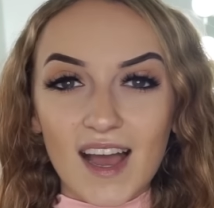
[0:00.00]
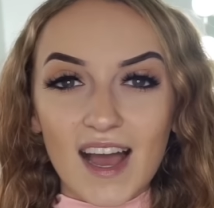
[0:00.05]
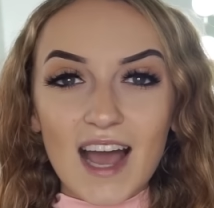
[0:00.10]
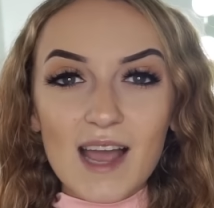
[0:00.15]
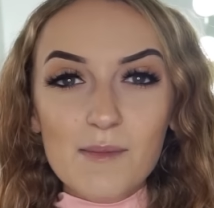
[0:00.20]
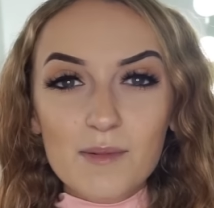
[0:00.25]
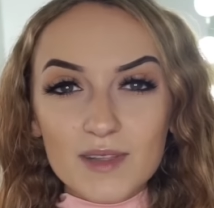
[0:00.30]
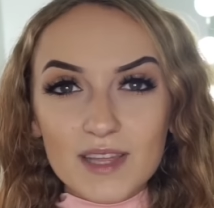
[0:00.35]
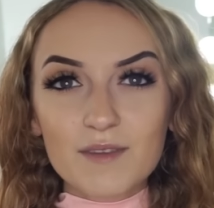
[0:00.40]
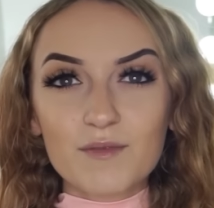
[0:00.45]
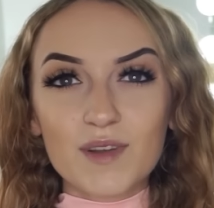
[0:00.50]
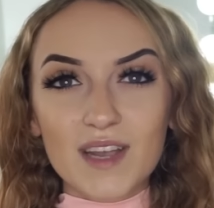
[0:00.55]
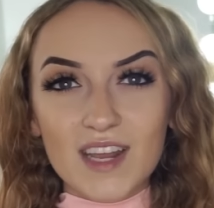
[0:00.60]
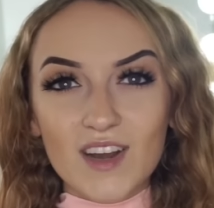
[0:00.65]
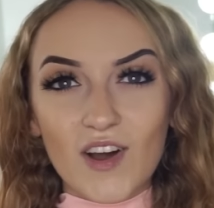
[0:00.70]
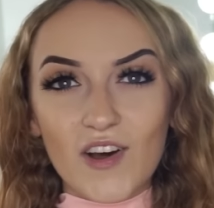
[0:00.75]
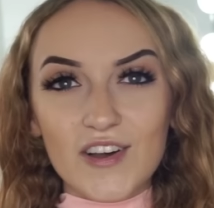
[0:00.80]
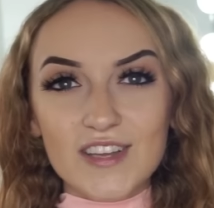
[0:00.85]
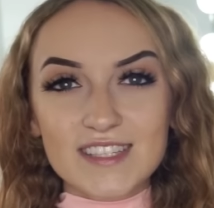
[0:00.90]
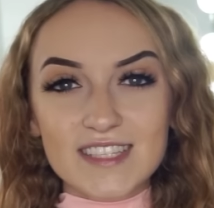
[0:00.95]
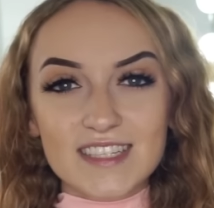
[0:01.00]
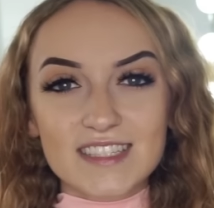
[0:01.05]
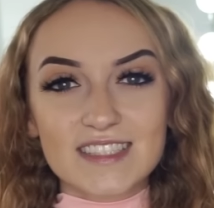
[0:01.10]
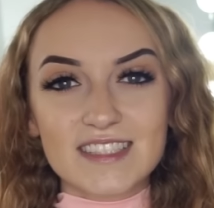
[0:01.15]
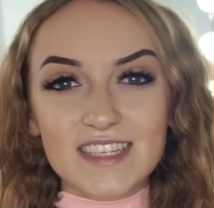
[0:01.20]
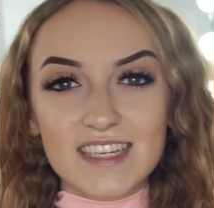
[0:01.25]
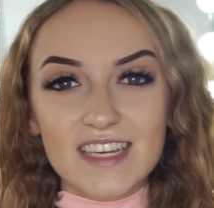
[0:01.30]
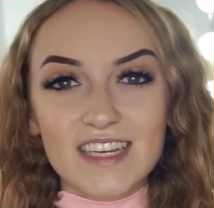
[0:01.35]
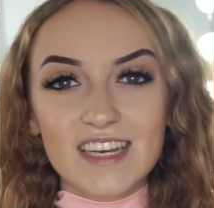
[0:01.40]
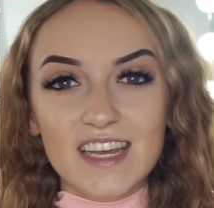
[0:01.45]
I believe we can all
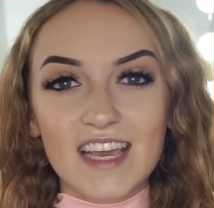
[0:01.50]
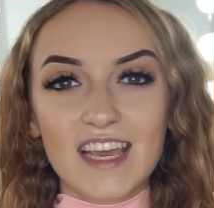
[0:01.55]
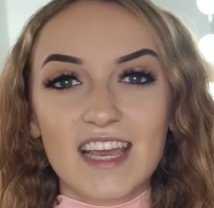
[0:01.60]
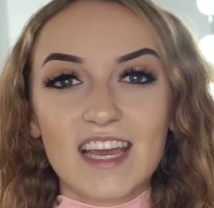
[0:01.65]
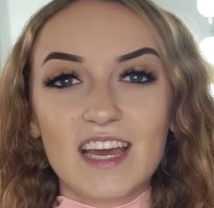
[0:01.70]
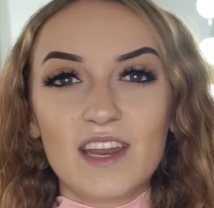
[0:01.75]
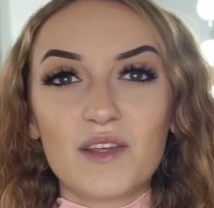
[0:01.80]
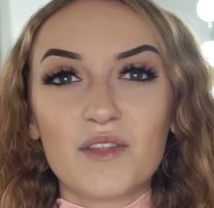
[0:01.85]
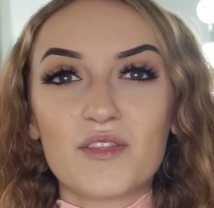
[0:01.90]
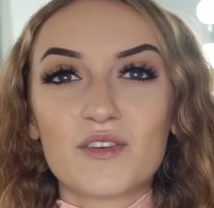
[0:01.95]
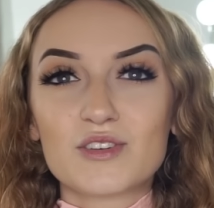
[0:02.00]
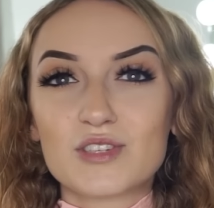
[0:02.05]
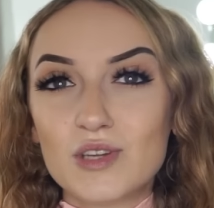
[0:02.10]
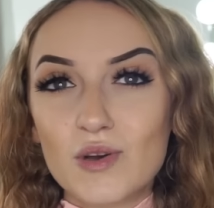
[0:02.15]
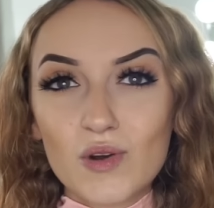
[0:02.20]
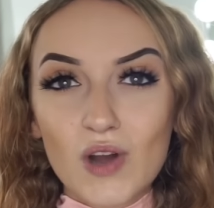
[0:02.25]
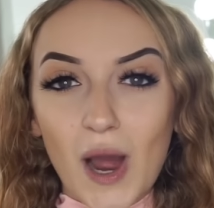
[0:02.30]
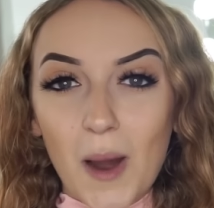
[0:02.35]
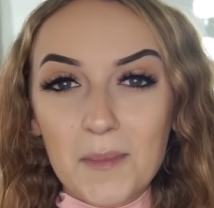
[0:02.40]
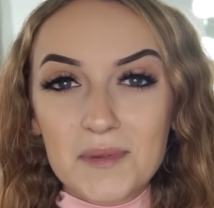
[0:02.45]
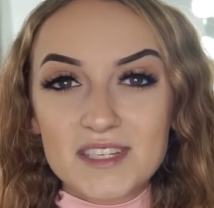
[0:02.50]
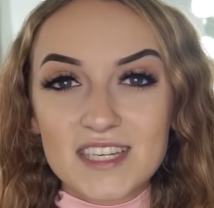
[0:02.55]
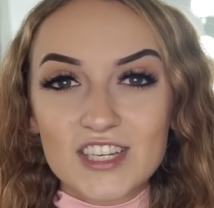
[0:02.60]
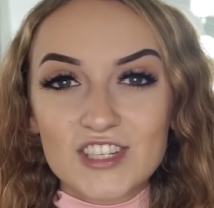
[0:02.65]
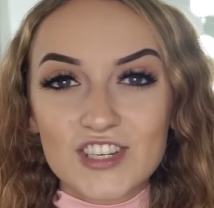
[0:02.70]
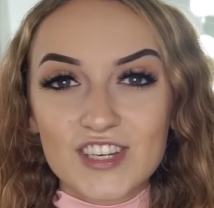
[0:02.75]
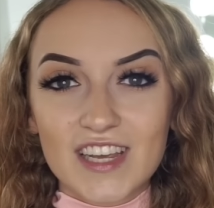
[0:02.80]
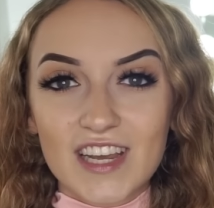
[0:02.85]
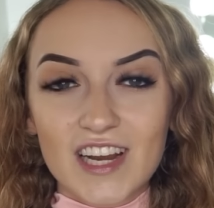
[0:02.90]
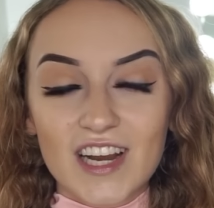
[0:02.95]
succeed, and there's no
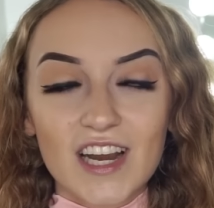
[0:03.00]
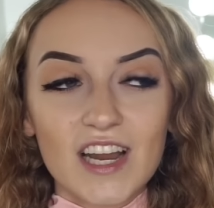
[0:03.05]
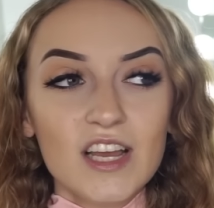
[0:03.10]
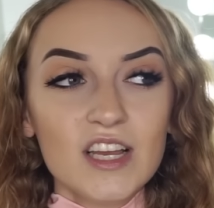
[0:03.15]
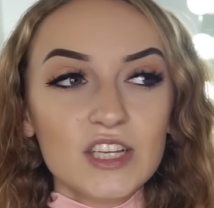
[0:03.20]
competition here.